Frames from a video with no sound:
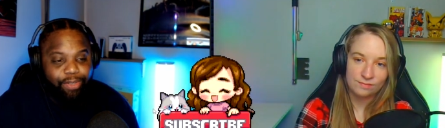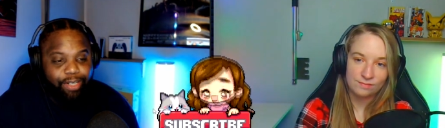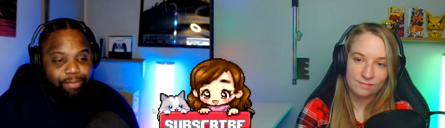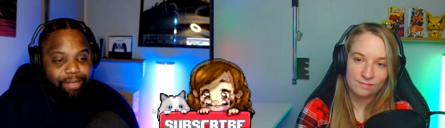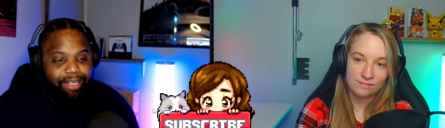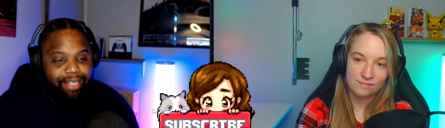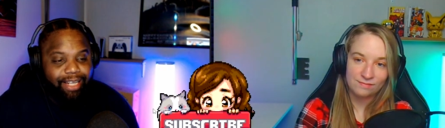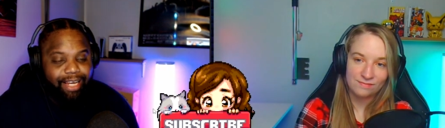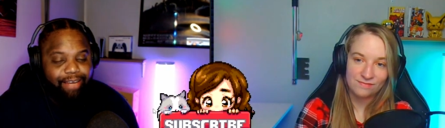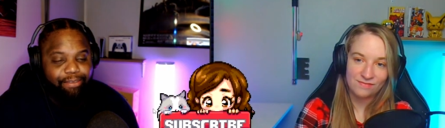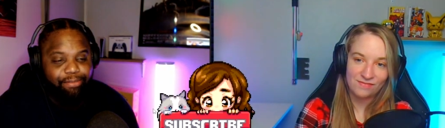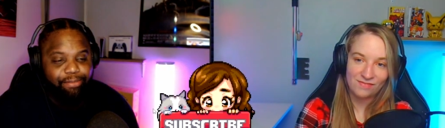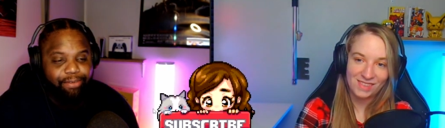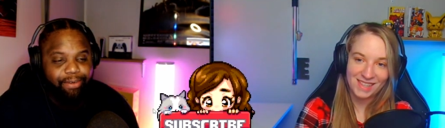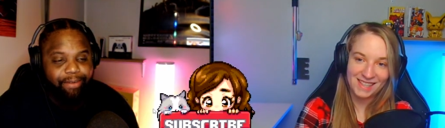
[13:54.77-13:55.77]
Speaker 1: of my
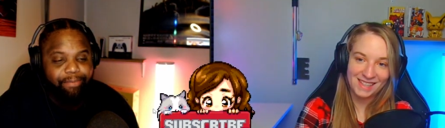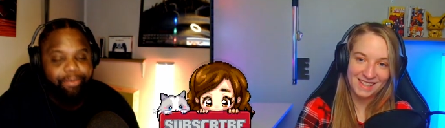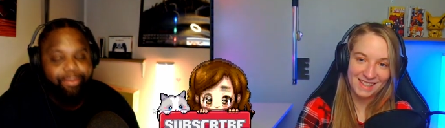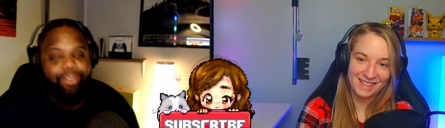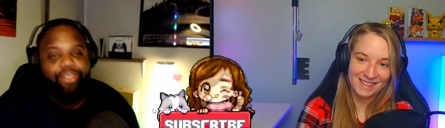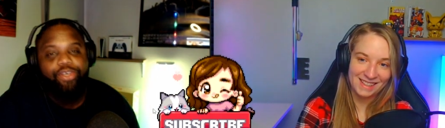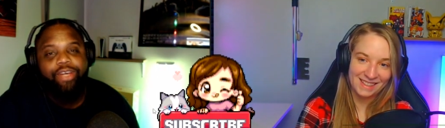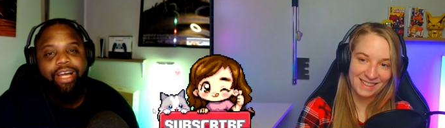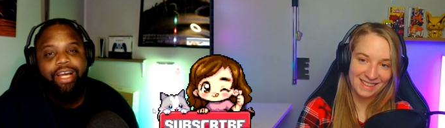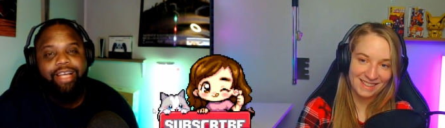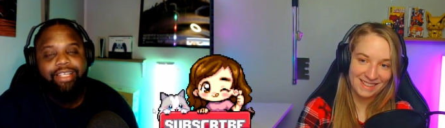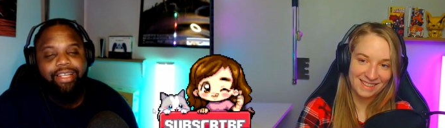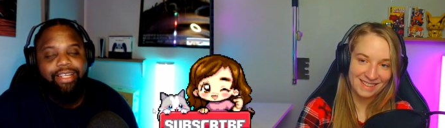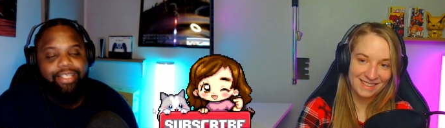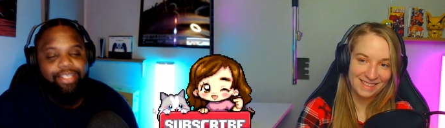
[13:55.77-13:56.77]
life. You guys
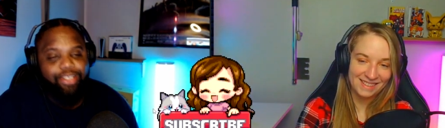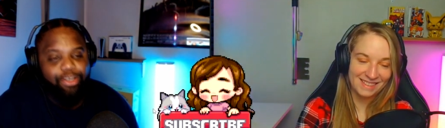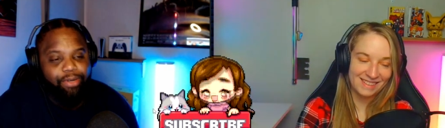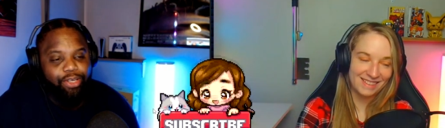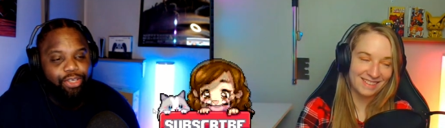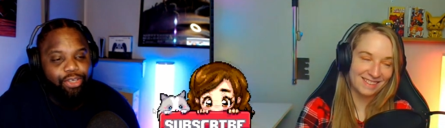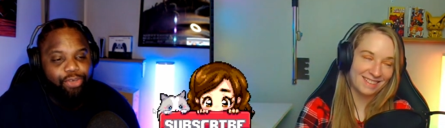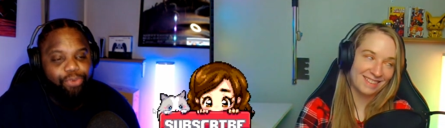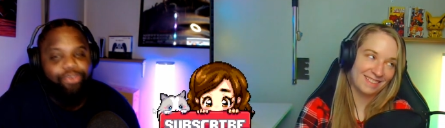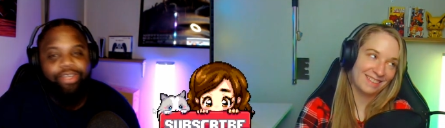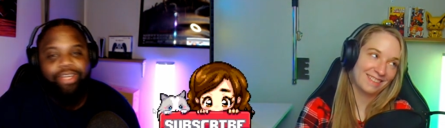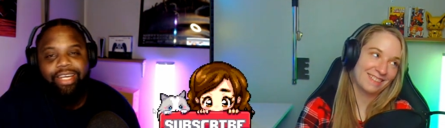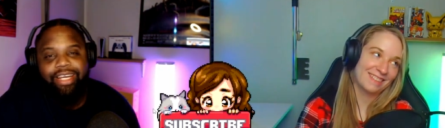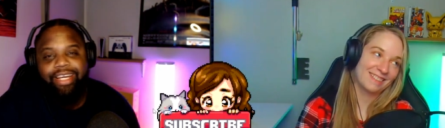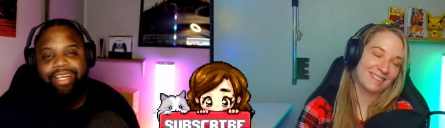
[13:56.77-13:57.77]
let us know what you
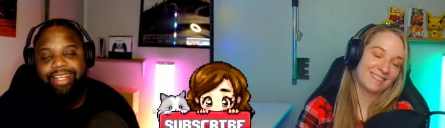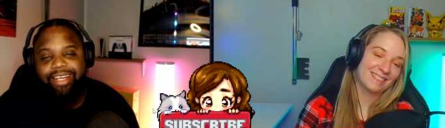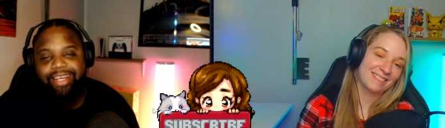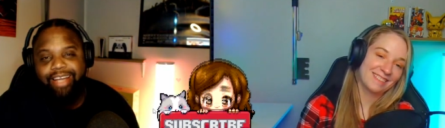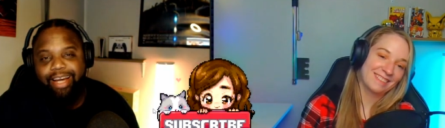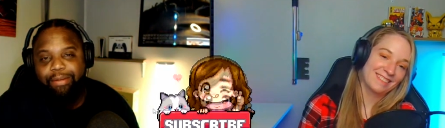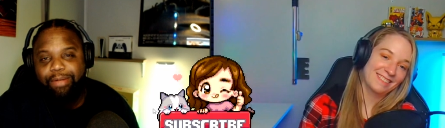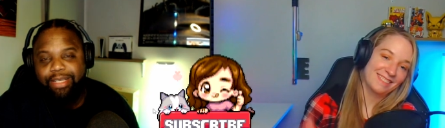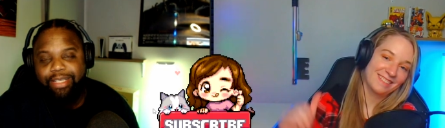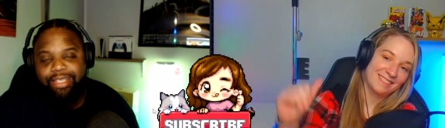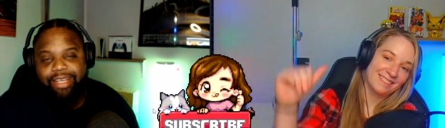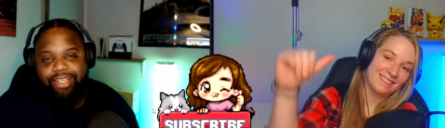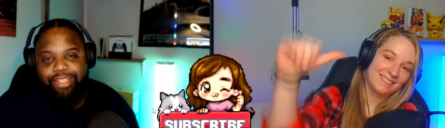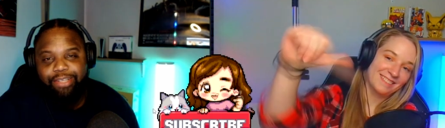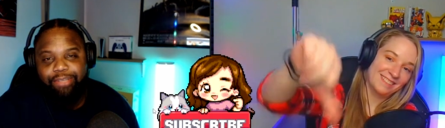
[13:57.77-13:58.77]
think in the comment
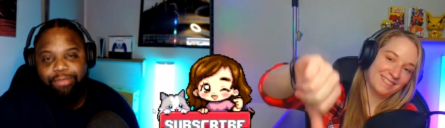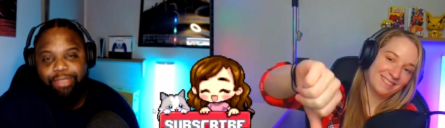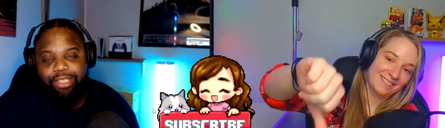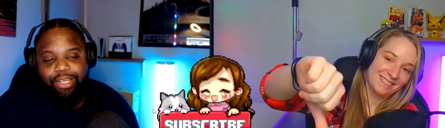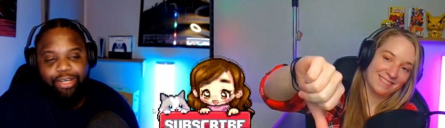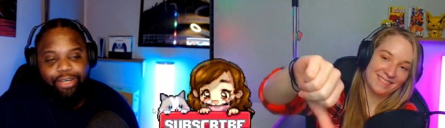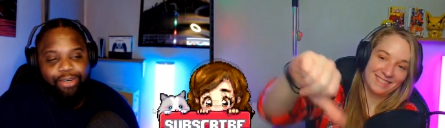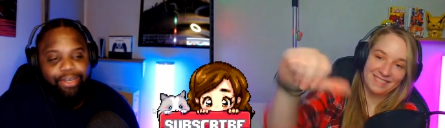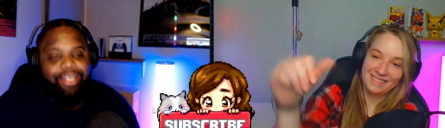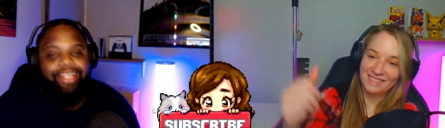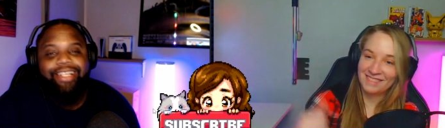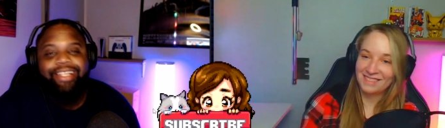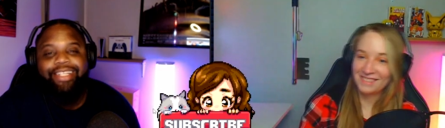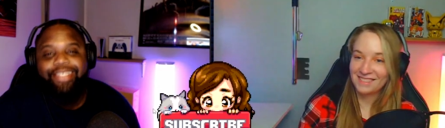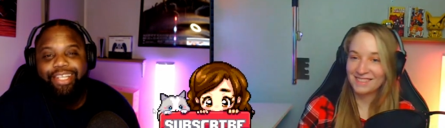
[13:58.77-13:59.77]
section below.
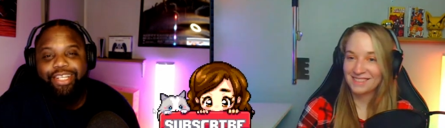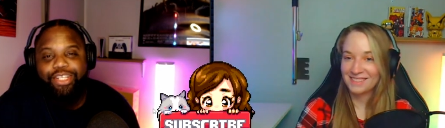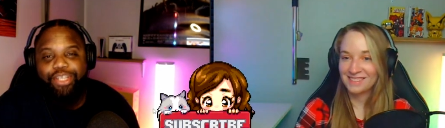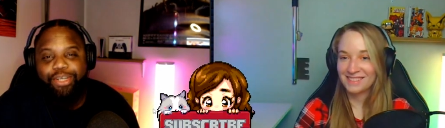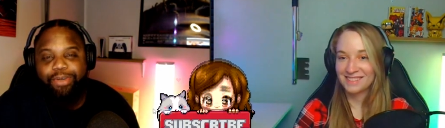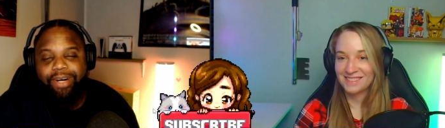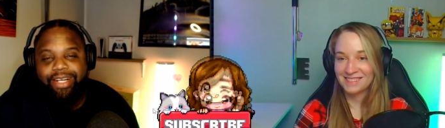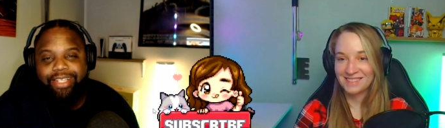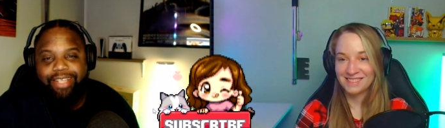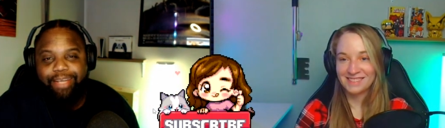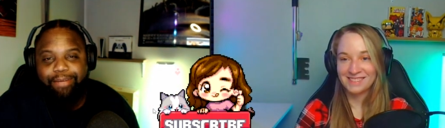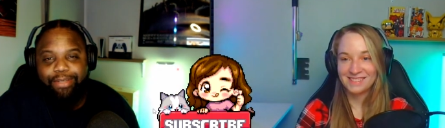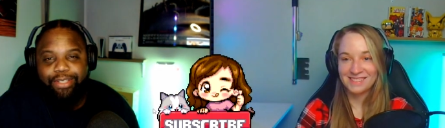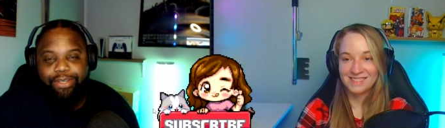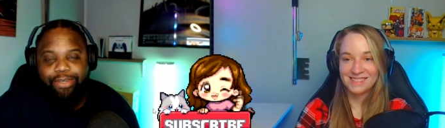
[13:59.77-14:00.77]
Did you watch
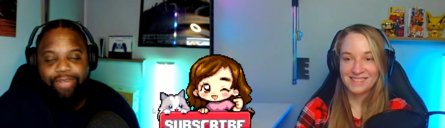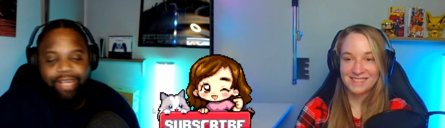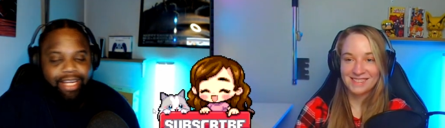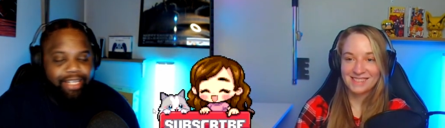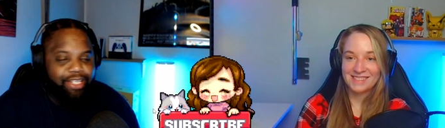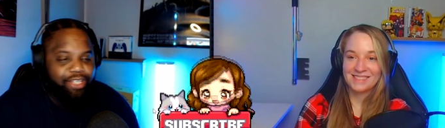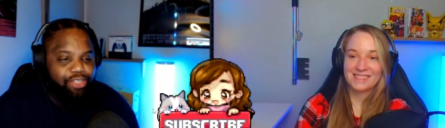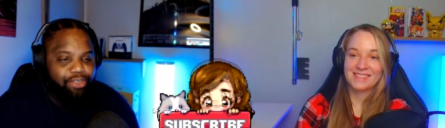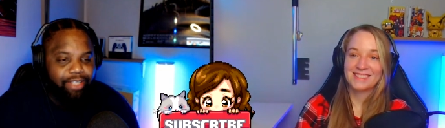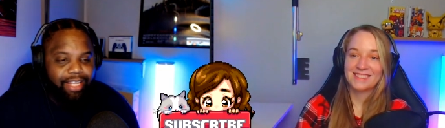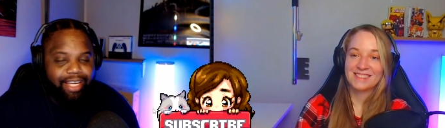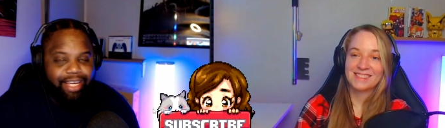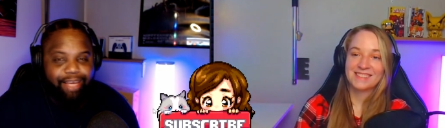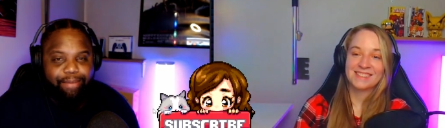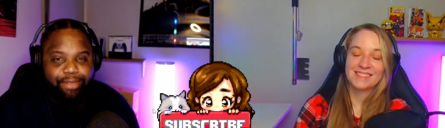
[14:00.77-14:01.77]
episode 8? Did you
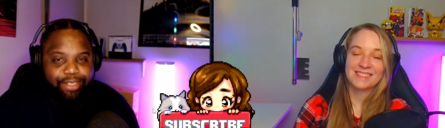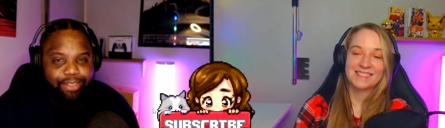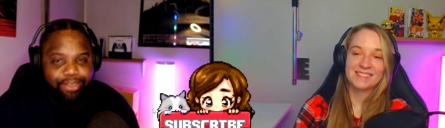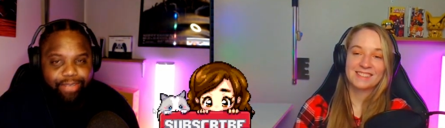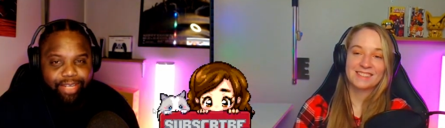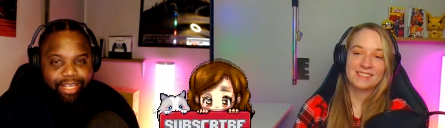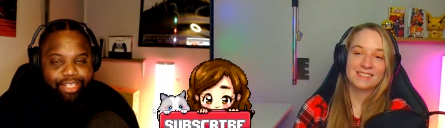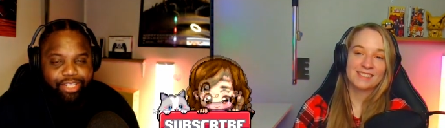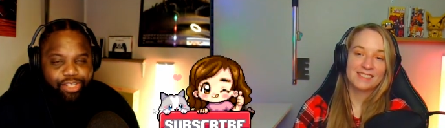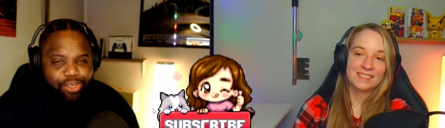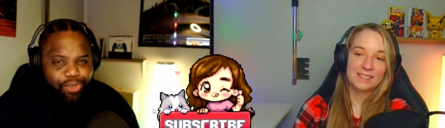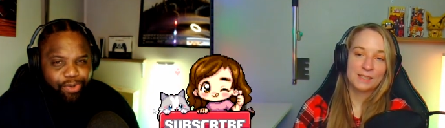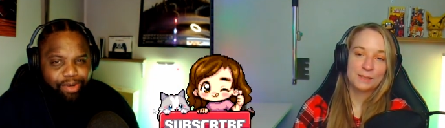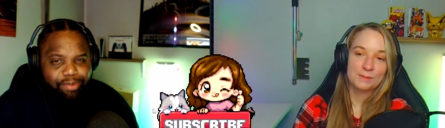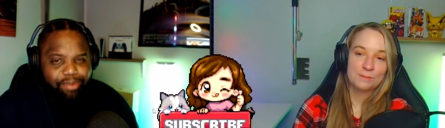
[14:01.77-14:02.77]
like episode 8? Do you
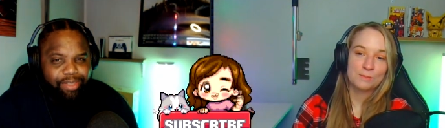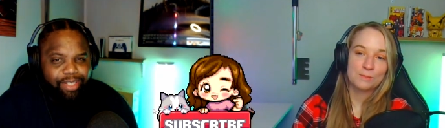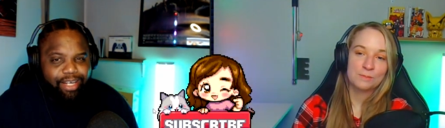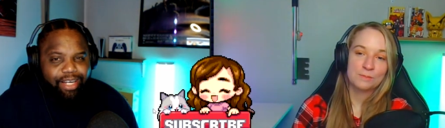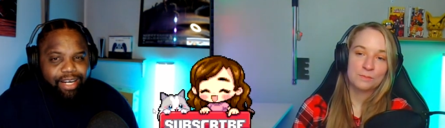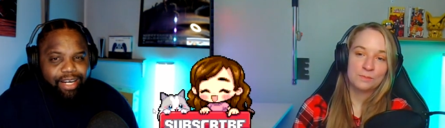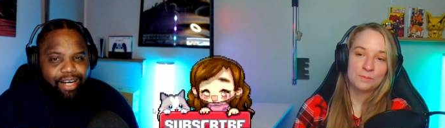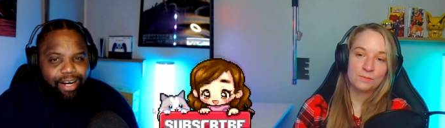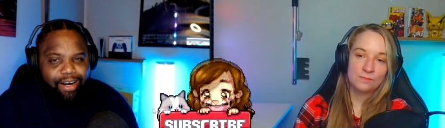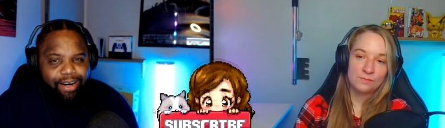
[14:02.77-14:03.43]
agree with our